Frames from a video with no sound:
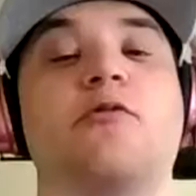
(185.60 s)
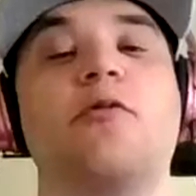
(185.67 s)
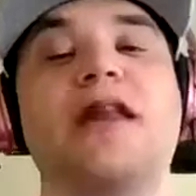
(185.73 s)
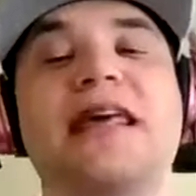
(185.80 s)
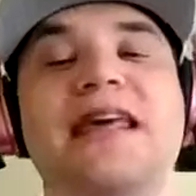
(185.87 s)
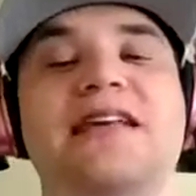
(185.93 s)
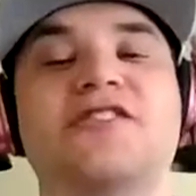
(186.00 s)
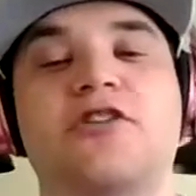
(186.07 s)
when
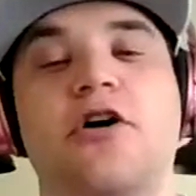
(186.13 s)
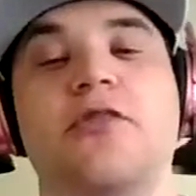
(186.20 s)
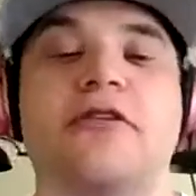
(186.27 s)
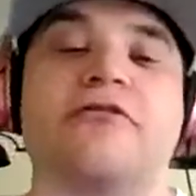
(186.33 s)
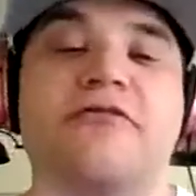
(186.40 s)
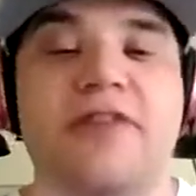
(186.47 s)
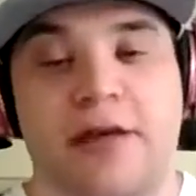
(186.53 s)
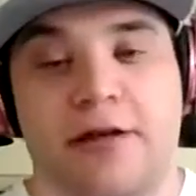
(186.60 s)
he's on the
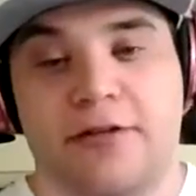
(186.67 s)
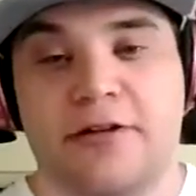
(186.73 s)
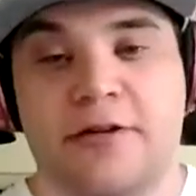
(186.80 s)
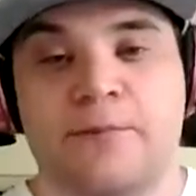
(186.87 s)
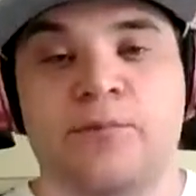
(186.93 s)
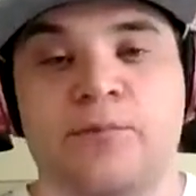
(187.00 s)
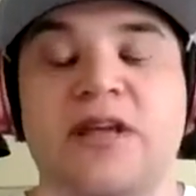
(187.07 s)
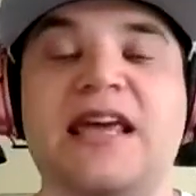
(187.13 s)
field,
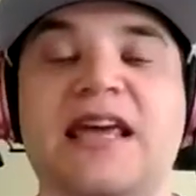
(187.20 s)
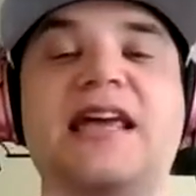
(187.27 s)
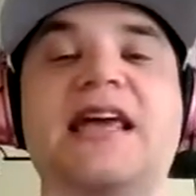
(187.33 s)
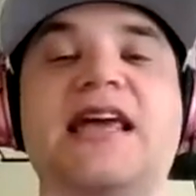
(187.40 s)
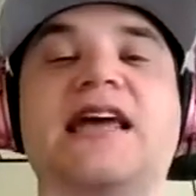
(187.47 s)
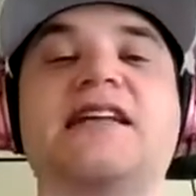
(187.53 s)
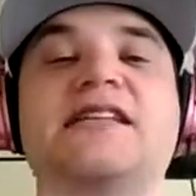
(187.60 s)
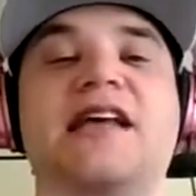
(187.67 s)

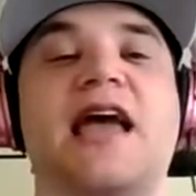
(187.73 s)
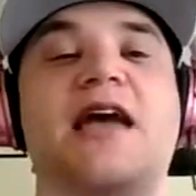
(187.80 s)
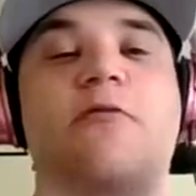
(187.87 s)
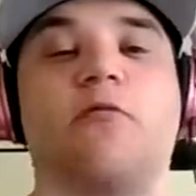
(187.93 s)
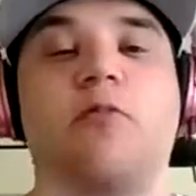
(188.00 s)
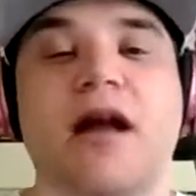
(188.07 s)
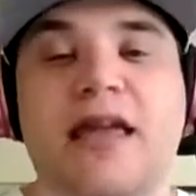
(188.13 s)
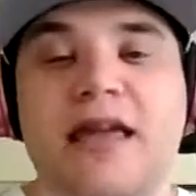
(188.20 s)
he is a
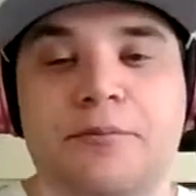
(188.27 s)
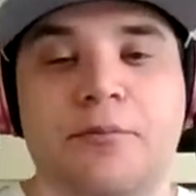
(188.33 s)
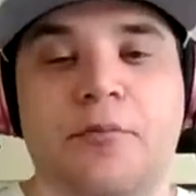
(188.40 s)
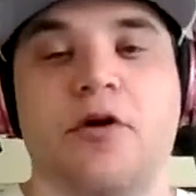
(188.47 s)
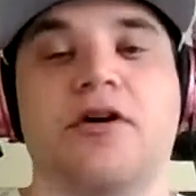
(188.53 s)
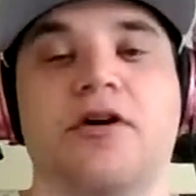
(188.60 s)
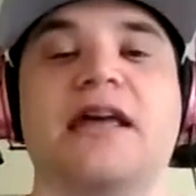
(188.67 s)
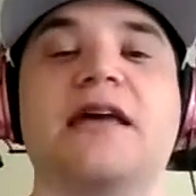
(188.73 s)
wrecking
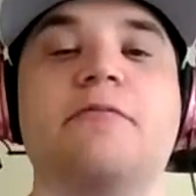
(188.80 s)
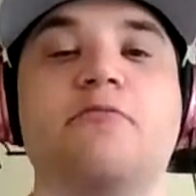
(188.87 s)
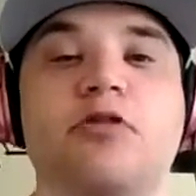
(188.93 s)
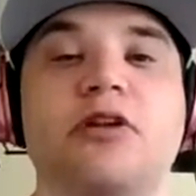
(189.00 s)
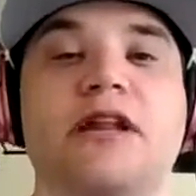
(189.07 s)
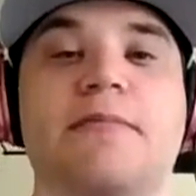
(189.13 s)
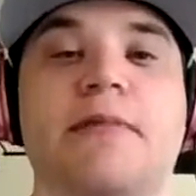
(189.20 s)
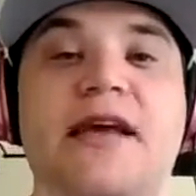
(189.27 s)
ball. He
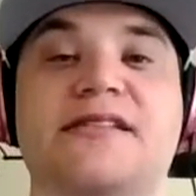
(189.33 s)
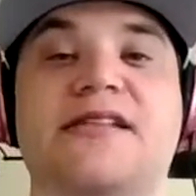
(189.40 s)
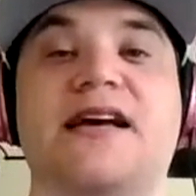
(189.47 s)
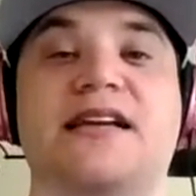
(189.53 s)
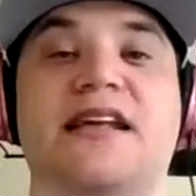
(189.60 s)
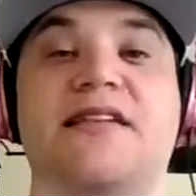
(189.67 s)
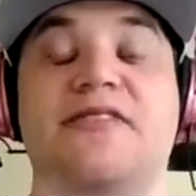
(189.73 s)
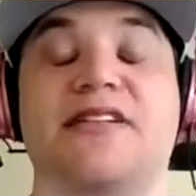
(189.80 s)
really makes that
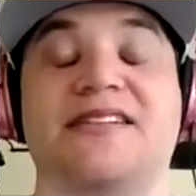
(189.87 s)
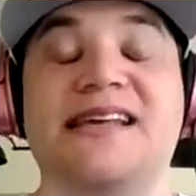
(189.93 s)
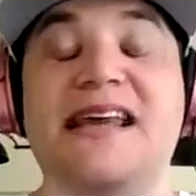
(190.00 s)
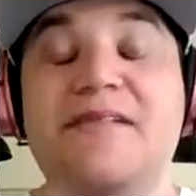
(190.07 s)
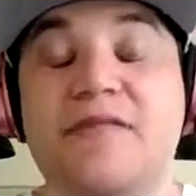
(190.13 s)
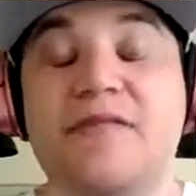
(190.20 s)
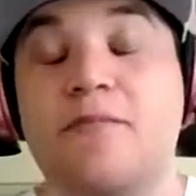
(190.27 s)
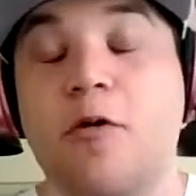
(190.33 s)
defense
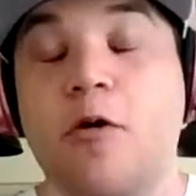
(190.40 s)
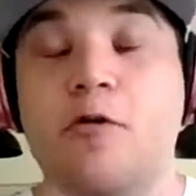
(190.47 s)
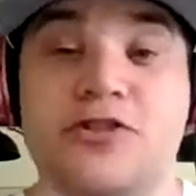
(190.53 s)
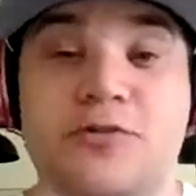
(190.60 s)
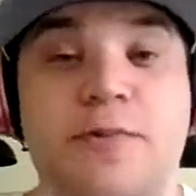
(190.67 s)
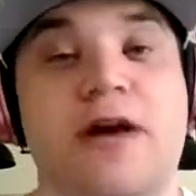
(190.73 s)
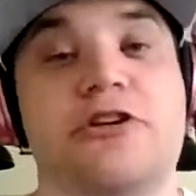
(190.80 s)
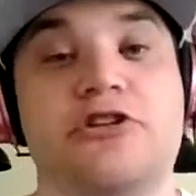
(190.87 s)
even more
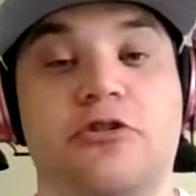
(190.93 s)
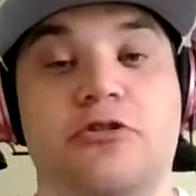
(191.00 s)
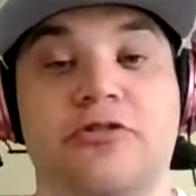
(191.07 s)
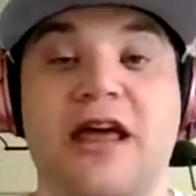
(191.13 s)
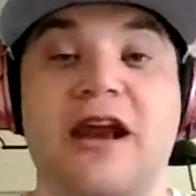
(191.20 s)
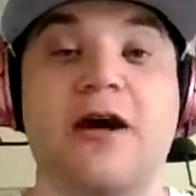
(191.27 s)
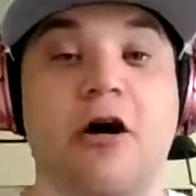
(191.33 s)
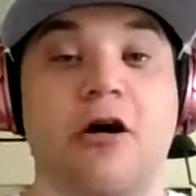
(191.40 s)
special
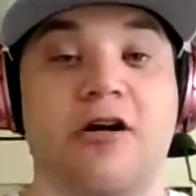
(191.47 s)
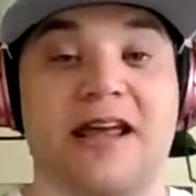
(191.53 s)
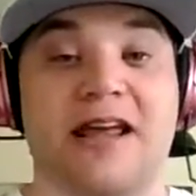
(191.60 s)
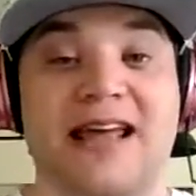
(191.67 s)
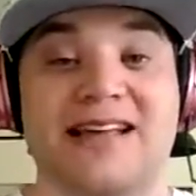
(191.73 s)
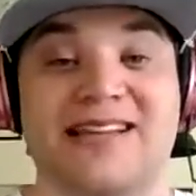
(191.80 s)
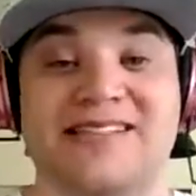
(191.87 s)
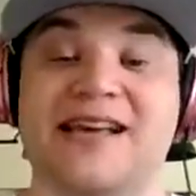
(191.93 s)
than it already
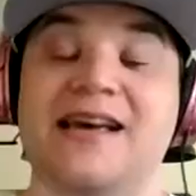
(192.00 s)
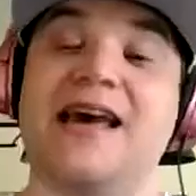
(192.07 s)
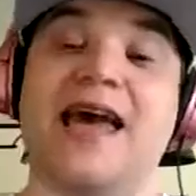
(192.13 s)
is.